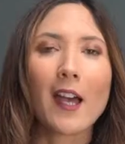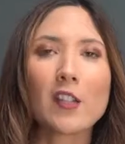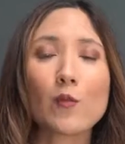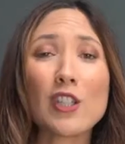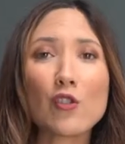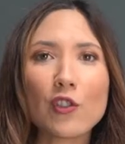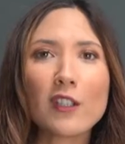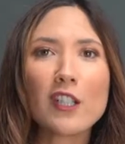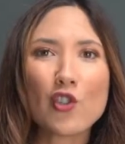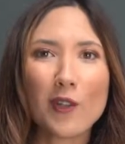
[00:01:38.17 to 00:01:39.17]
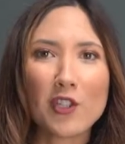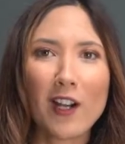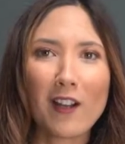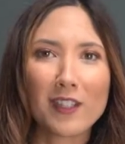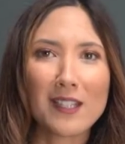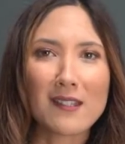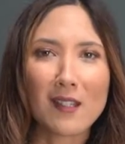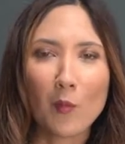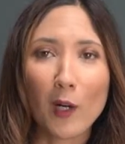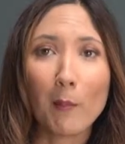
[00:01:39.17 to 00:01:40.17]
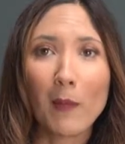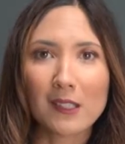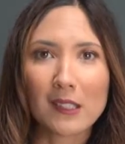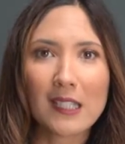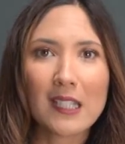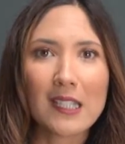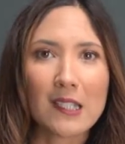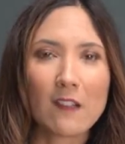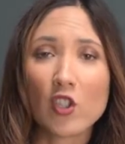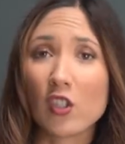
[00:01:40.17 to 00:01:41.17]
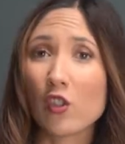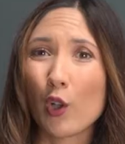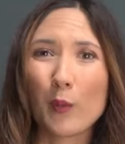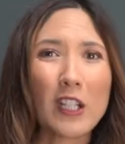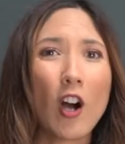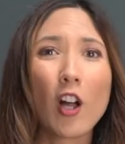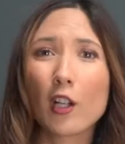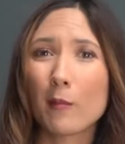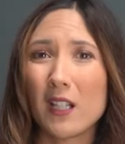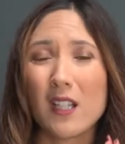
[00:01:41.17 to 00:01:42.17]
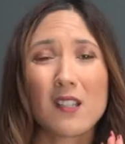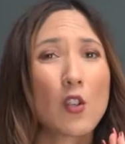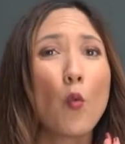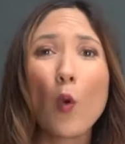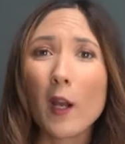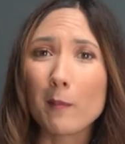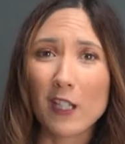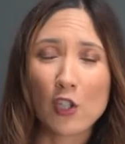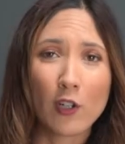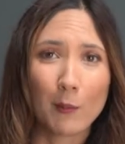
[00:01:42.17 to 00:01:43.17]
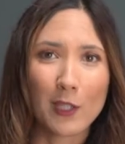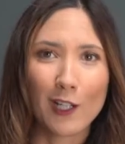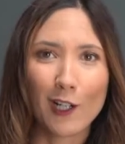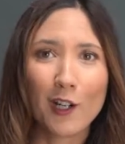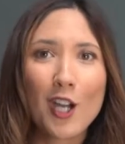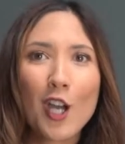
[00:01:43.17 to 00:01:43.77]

as we usually enjoy traveling somewhere monthly instead of just throwing all our money into one big trip a year,